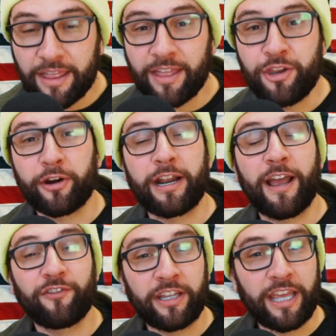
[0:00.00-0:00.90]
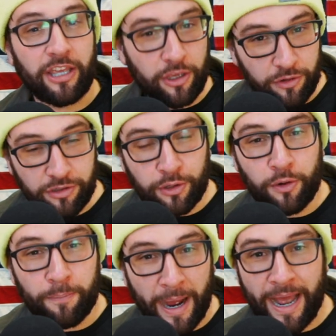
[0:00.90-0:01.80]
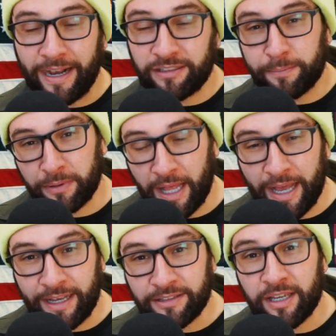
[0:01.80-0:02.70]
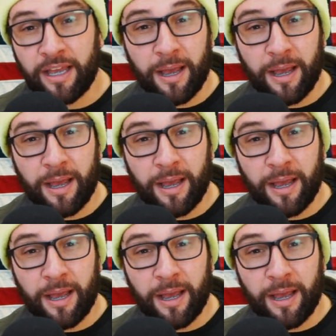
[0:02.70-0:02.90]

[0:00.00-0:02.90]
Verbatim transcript: then you're going to have to get used to buying supplies,